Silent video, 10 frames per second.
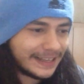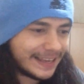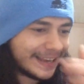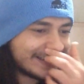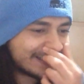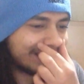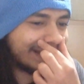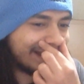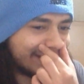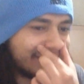
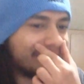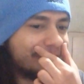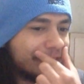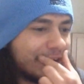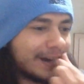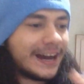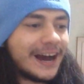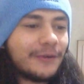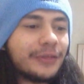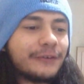Kingslayer, fuck.
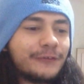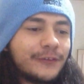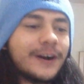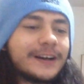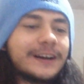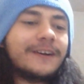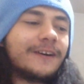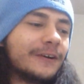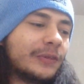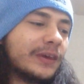How the fuck
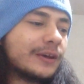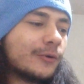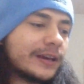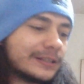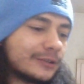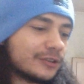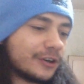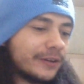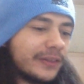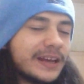are they going to
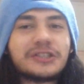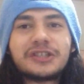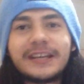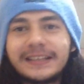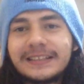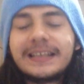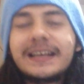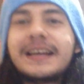turn that shit?